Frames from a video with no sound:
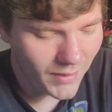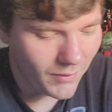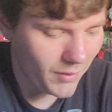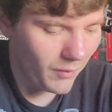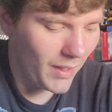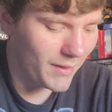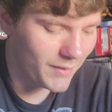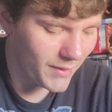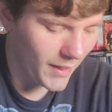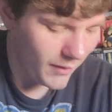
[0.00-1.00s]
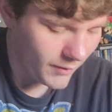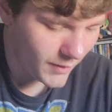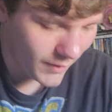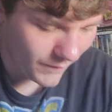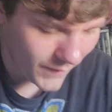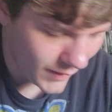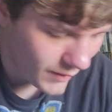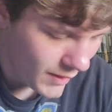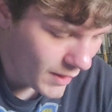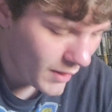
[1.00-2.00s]
There's a lot of Sega stuff that
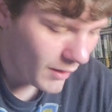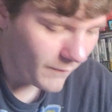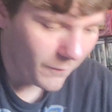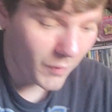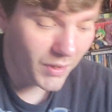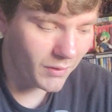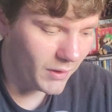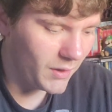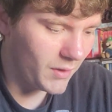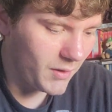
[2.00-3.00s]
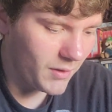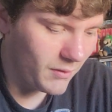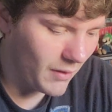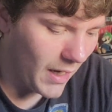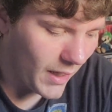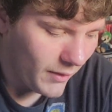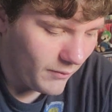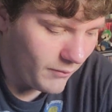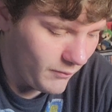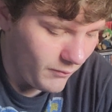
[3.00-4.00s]
unfortunately just did not
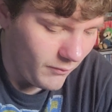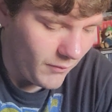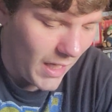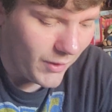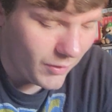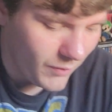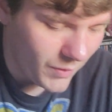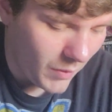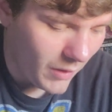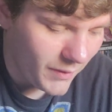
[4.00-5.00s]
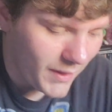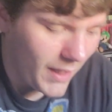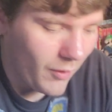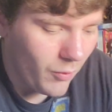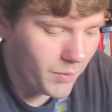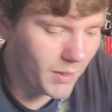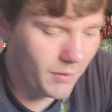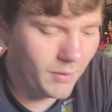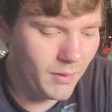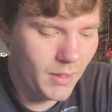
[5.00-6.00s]
do as well as they hoped.
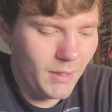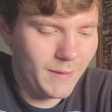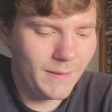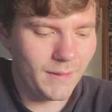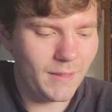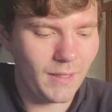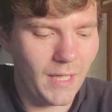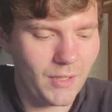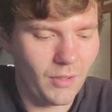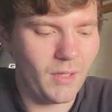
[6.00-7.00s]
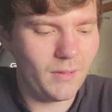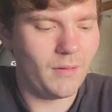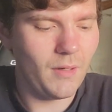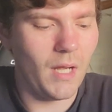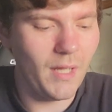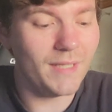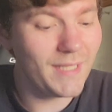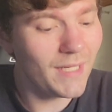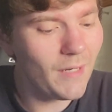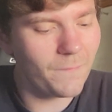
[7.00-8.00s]
Didn't catch on. It
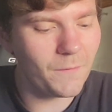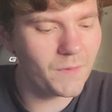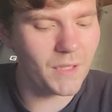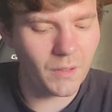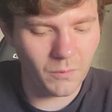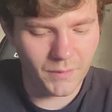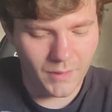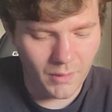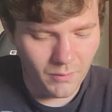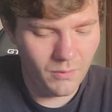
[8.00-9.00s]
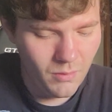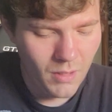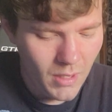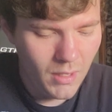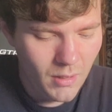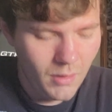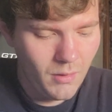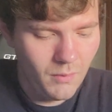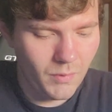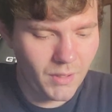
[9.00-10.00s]
did get a few sequels though,
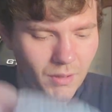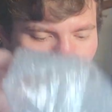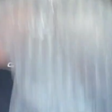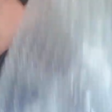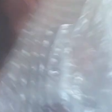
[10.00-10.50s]
which is cool.